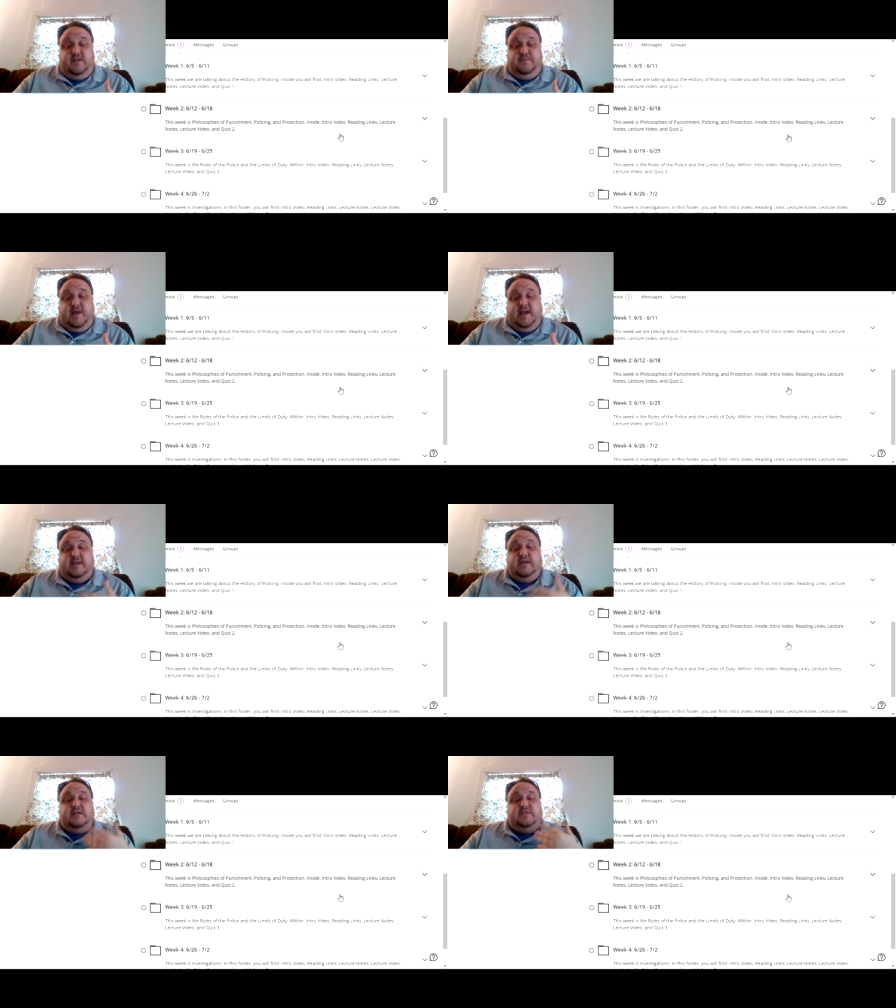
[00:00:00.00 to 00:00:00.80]

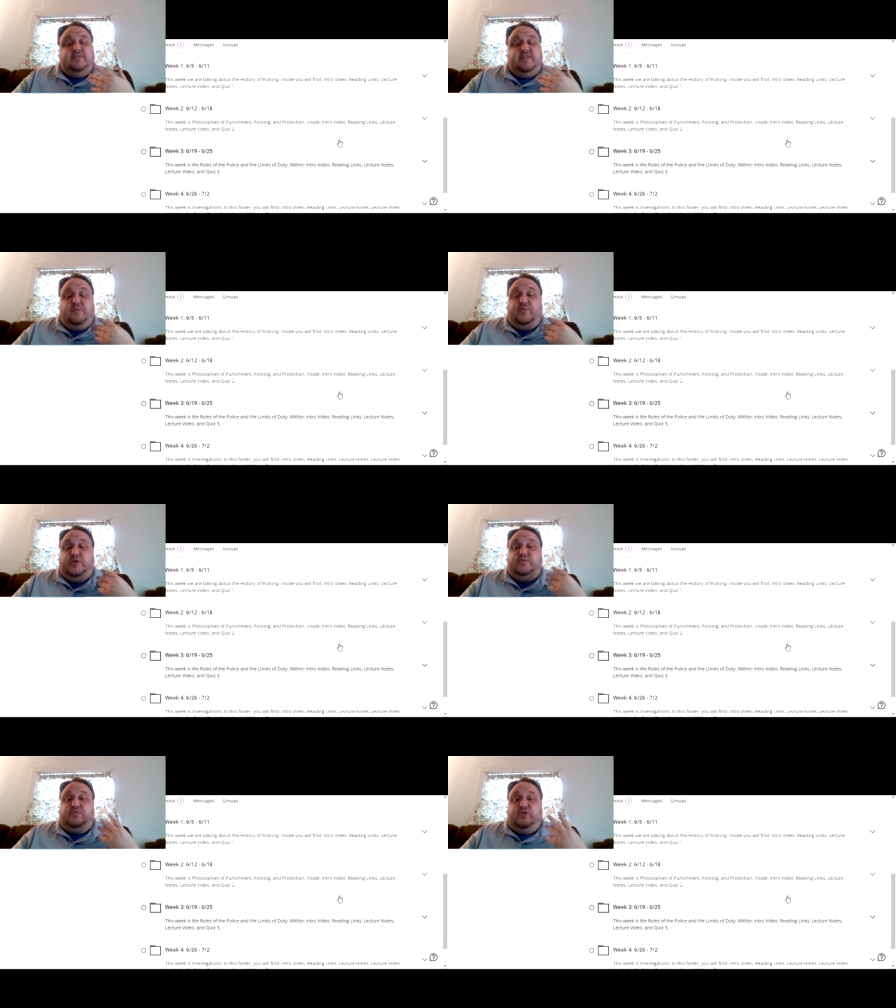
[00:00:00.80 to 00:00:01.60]
feedback so that
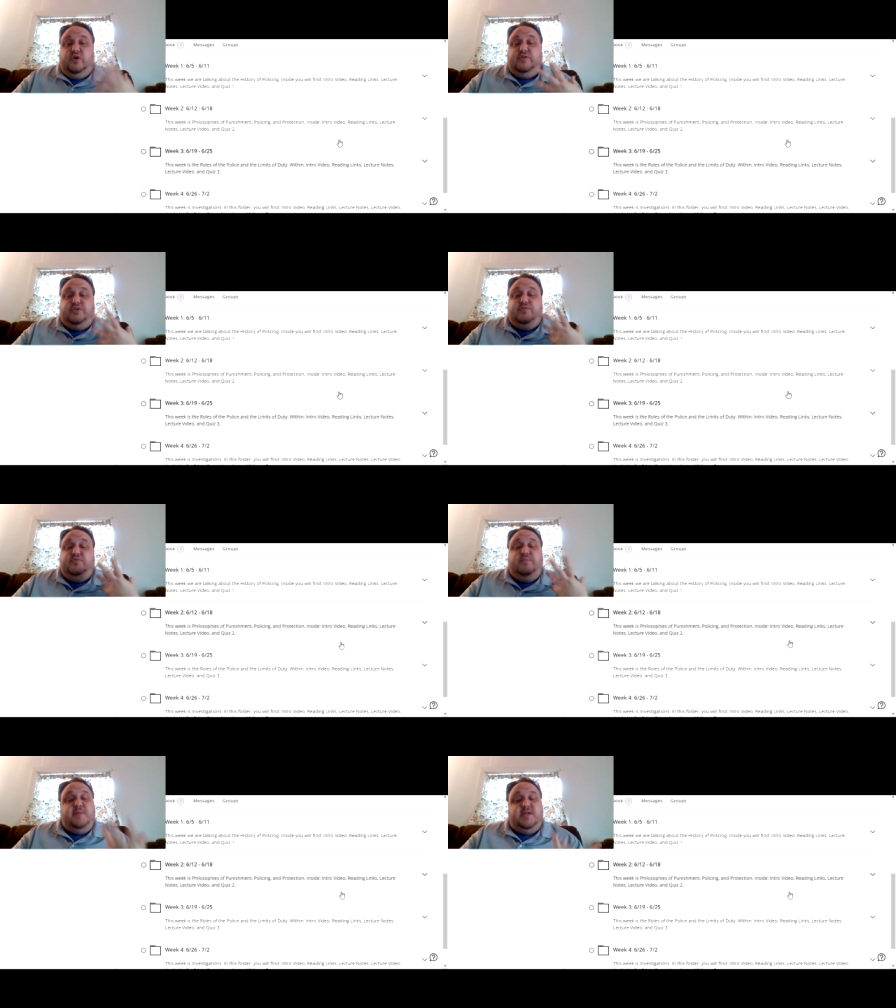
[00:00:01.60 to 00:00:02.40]
when you go to
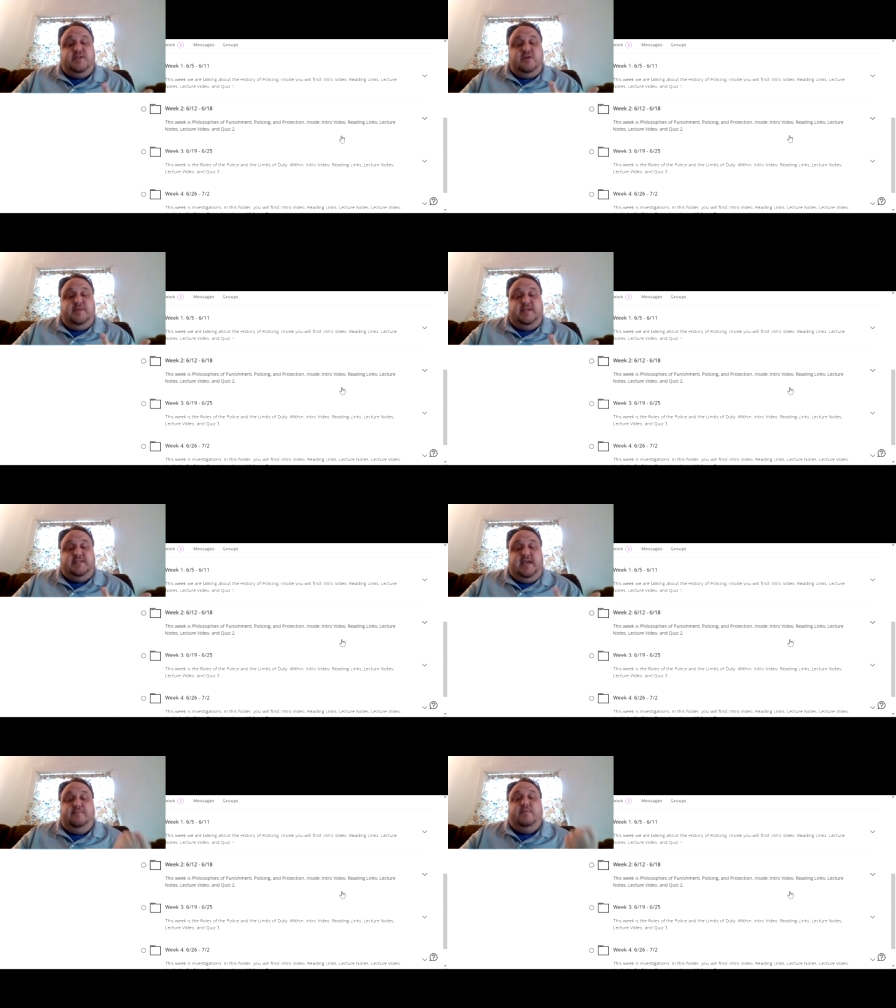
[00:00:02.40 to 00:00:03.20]
do the midterm
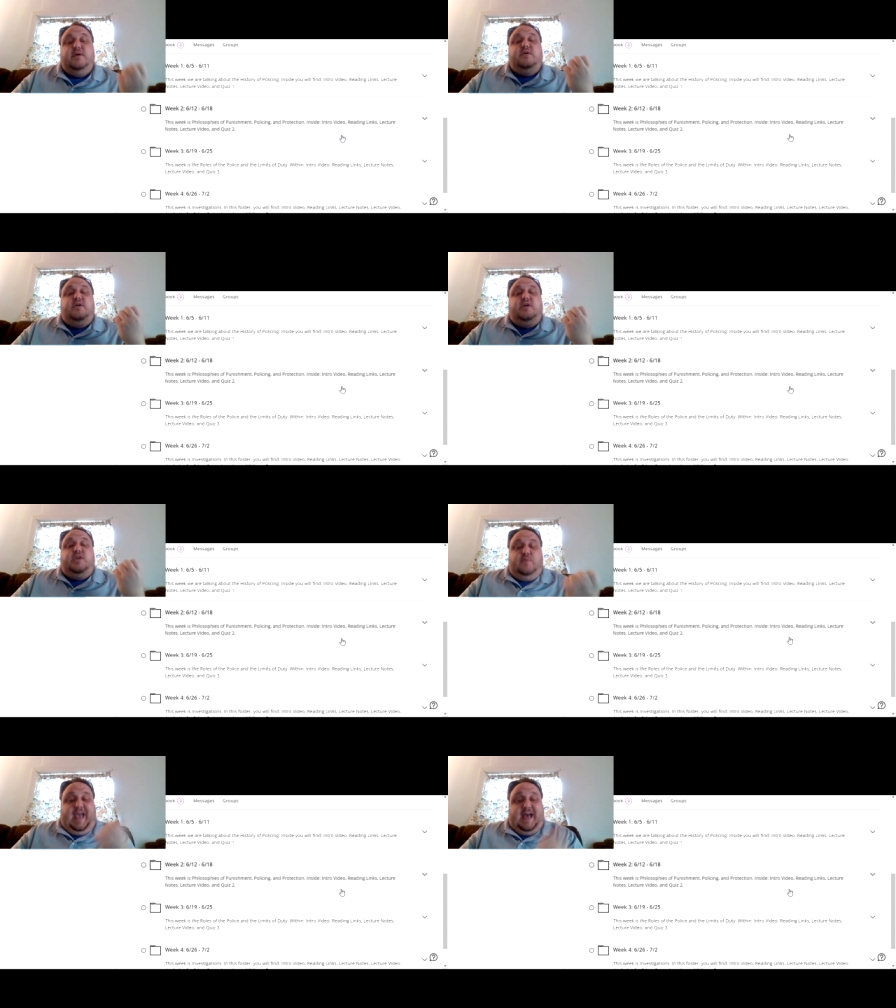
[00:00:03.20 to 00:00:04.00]
exam,
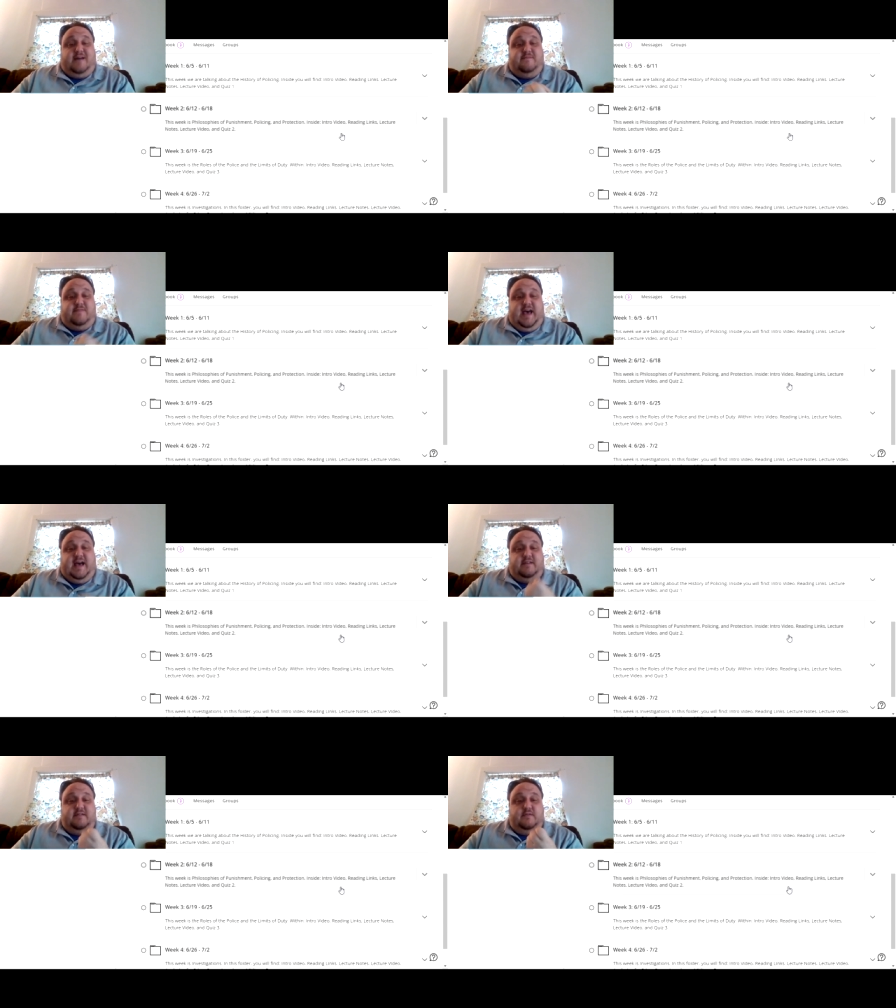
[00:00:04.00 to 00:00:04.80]
you have
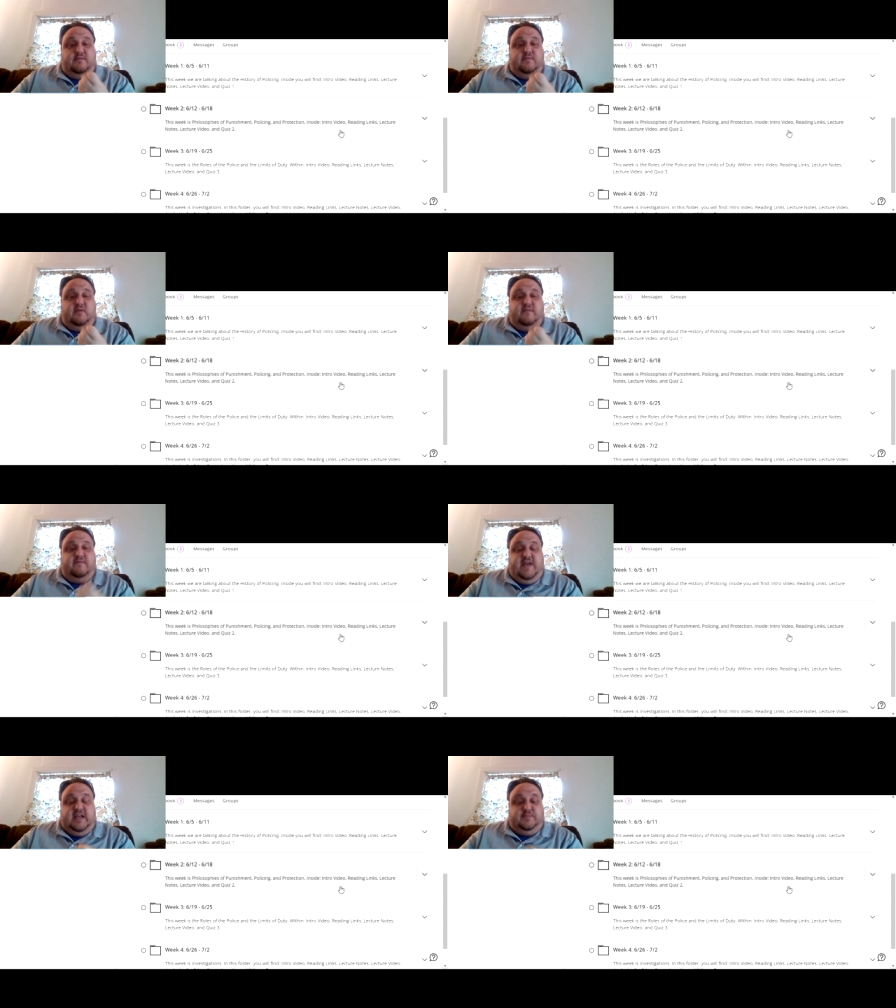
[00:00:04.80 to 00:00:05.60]
that
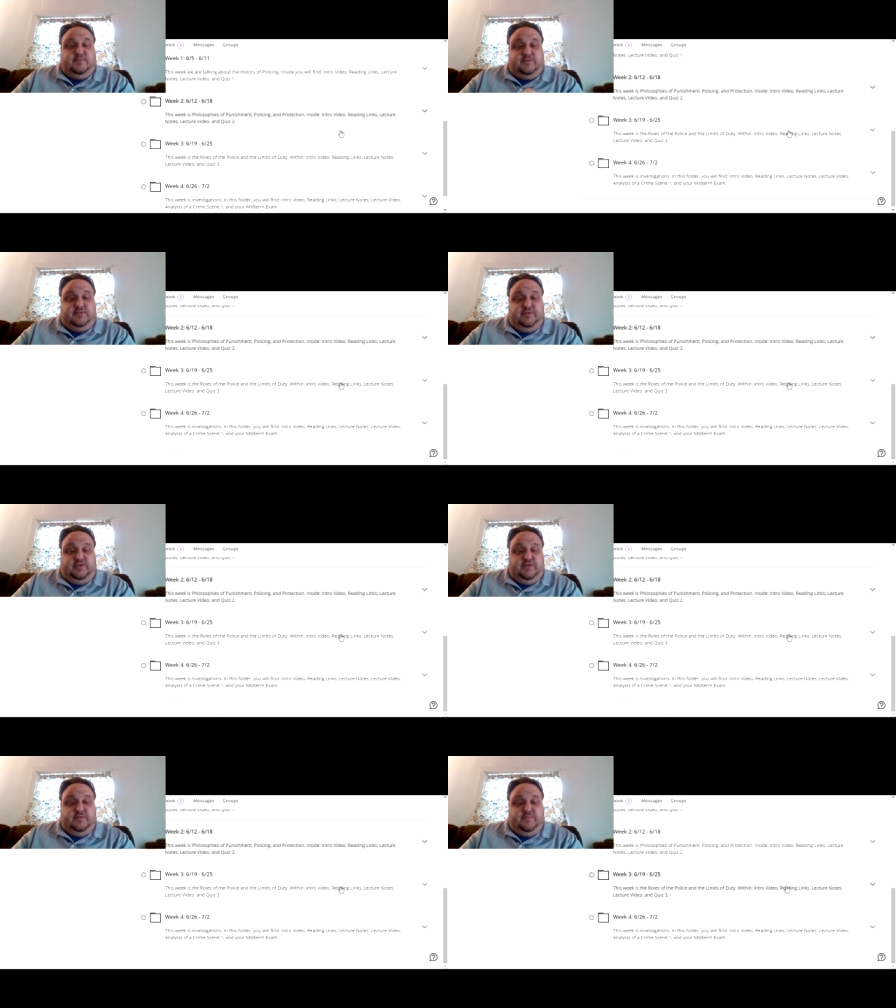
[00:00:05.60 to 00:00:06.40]
available to
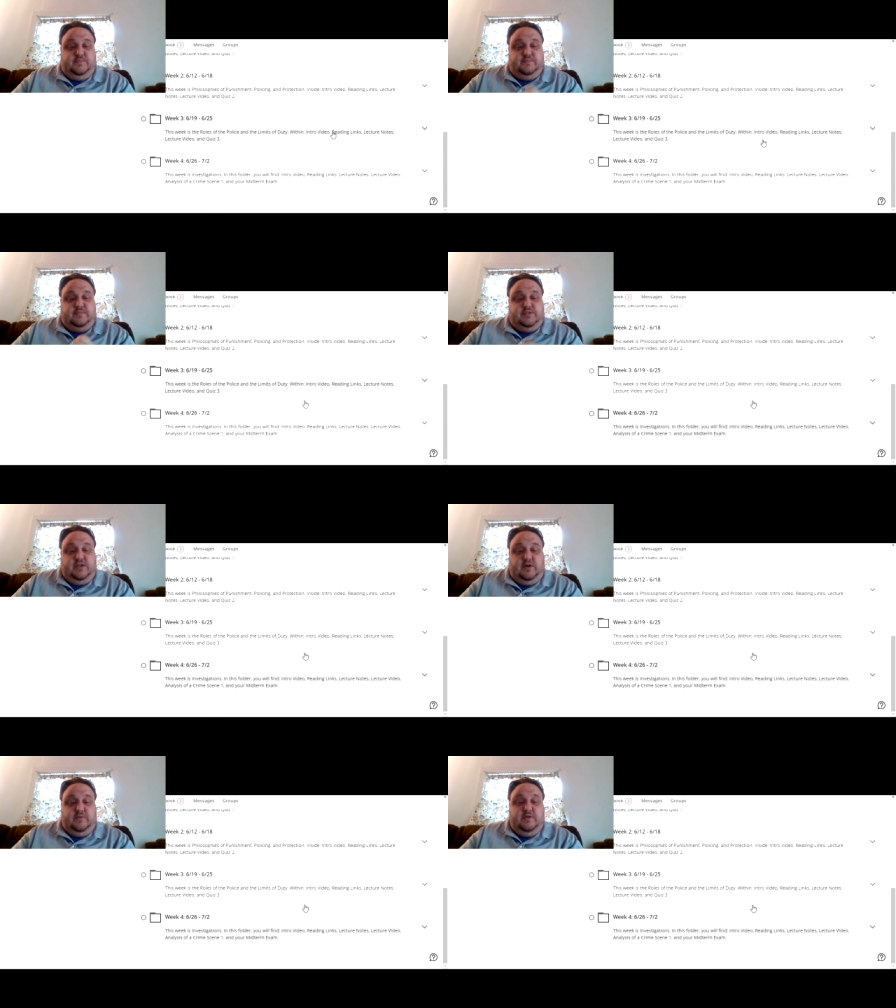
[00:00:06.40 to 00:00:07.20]
you.
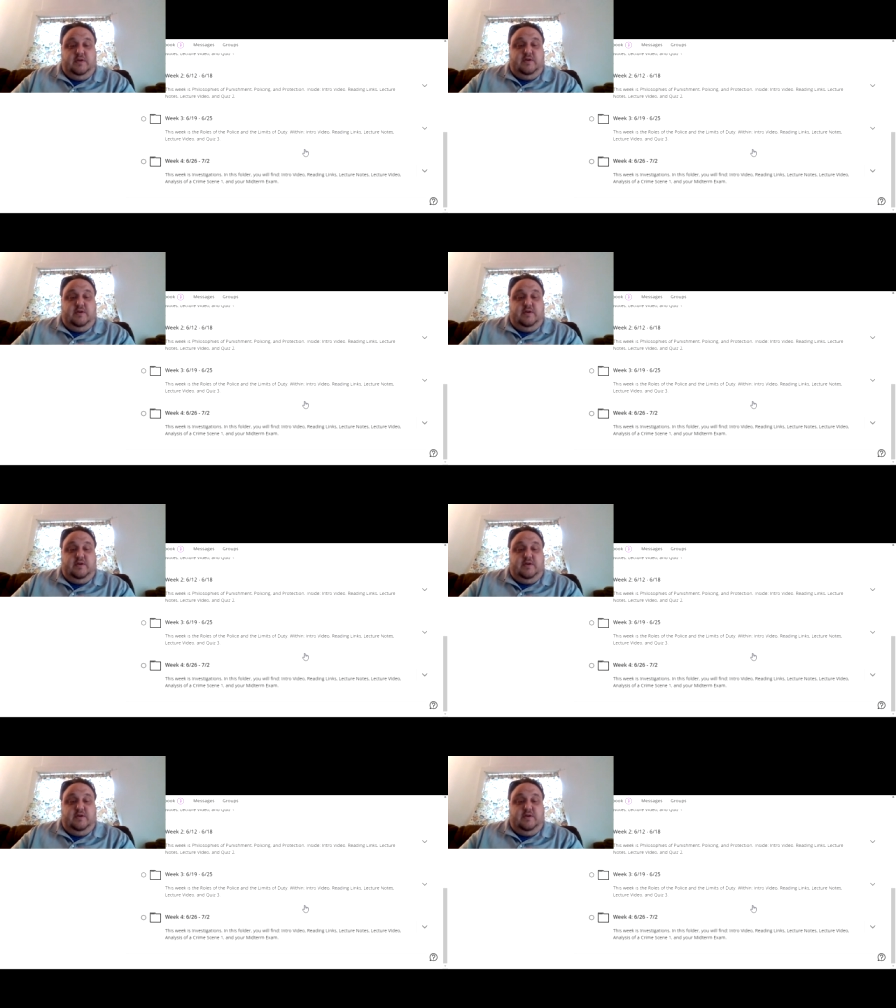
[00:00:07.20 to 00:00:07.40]
So,